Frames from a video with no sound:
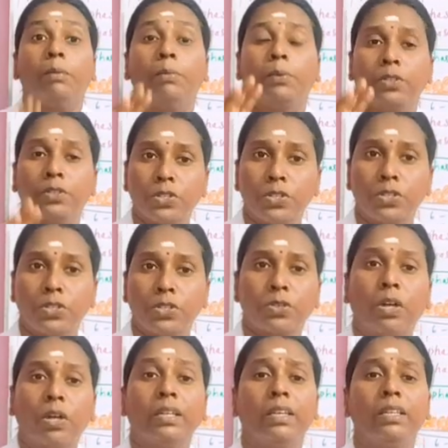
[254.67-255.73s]

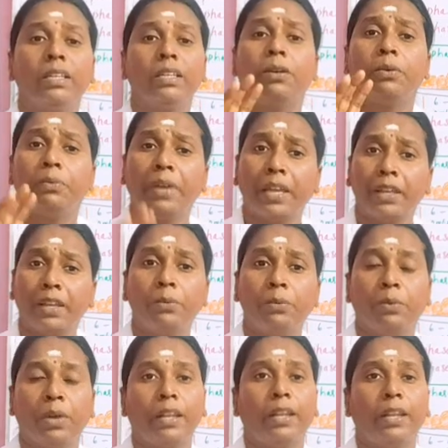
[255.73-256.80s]
progesterone is a
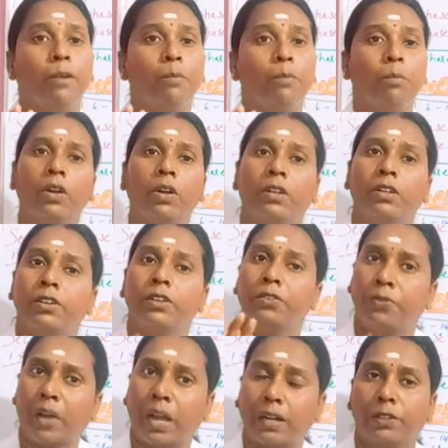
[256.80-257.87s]
very important
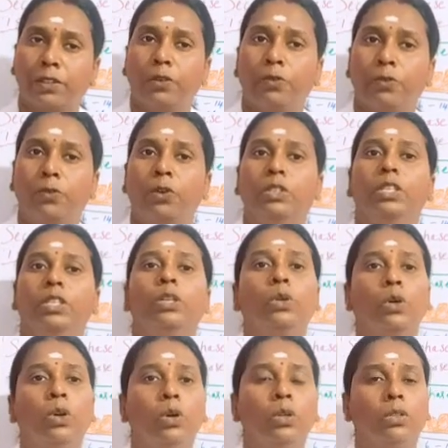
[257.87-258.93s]
factor for the
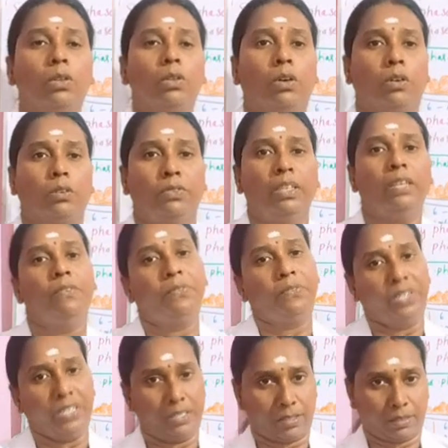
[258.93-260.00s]
growth of the
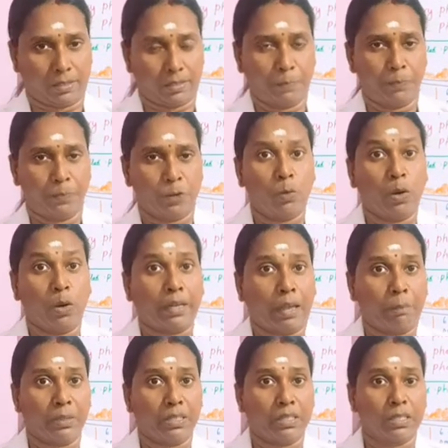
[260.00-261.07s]
fetus. So what
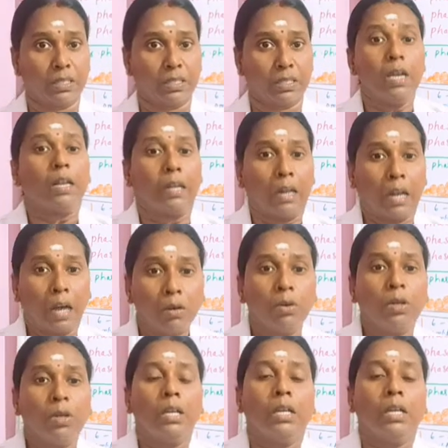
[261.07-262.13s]
happens?
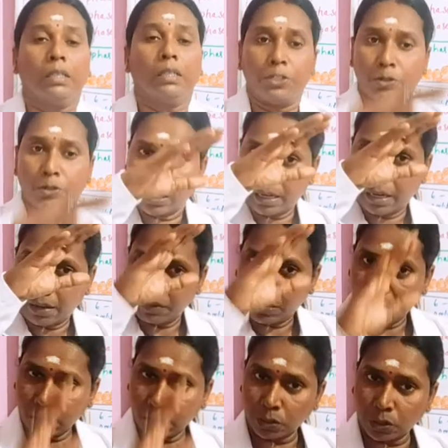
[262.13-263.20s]
Now the estrogen
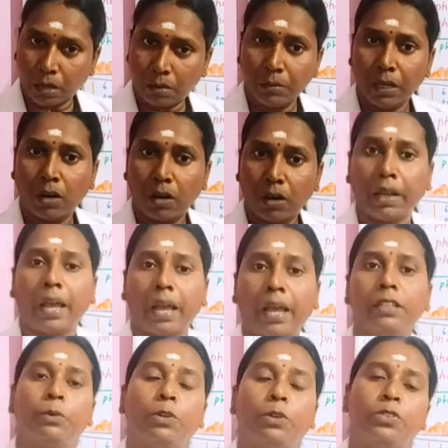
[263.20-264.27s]
level has to come down
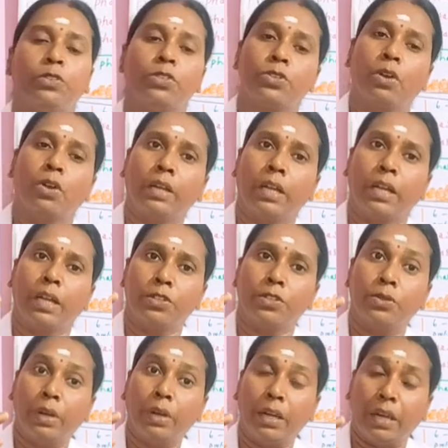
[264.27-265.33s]
and the progesterone has
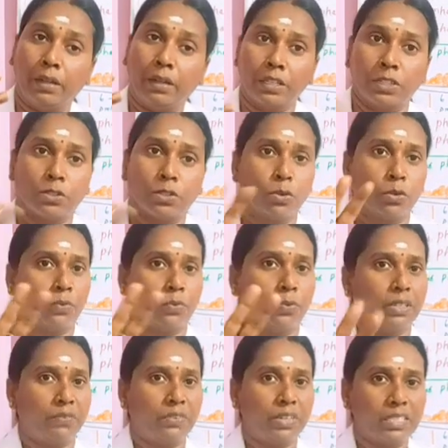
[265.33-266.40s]
to increase. So for
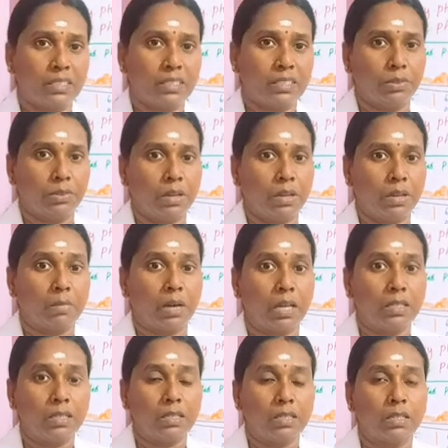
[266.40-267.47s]
the first 3
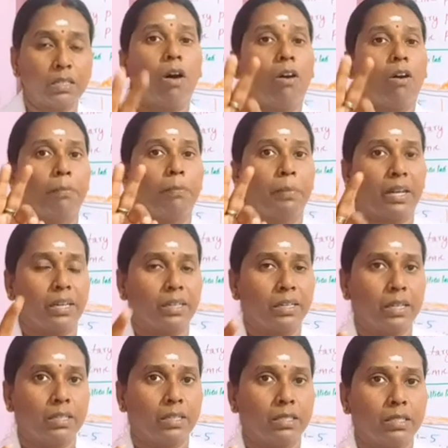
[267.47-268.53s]
months of
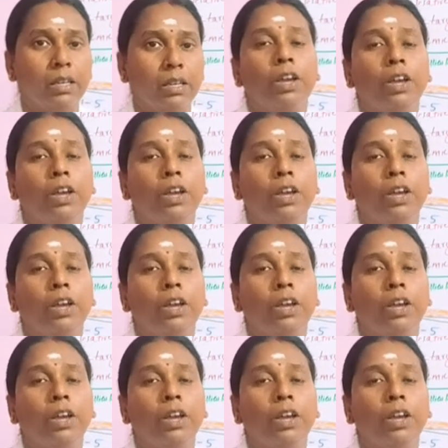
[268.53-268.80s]
pregnancy,